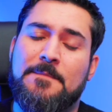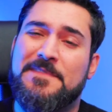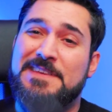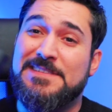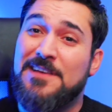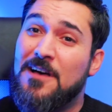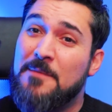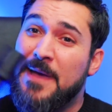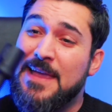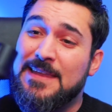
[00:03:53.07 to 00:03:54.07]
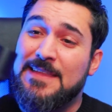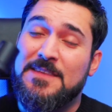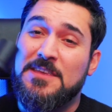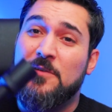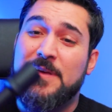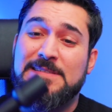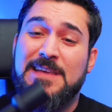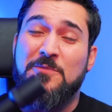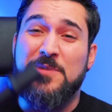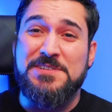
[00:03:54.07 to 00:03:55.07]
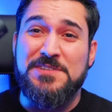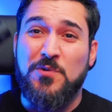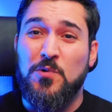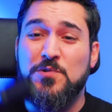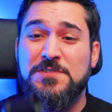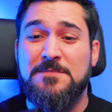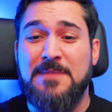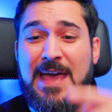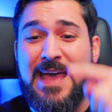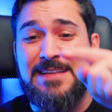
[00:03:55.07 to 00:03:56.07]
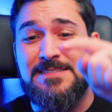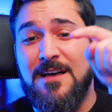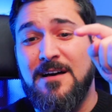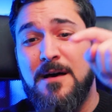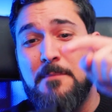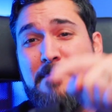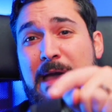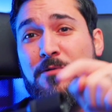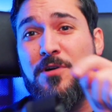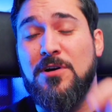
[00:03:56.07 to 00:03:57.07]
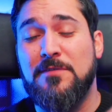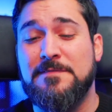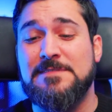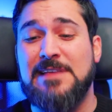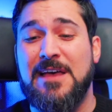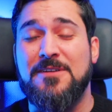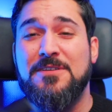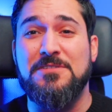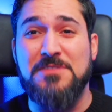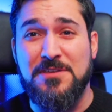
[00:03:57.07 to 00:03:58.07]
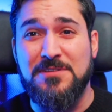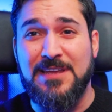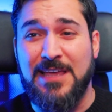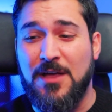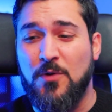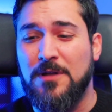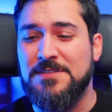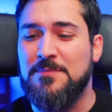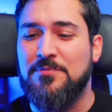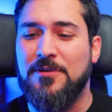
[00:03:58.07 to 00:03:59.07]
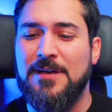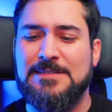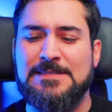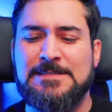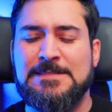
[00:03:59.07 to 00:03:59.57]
These are made in the USA, which is awesome, as are Malkoff, so you know you're going to get a quality product.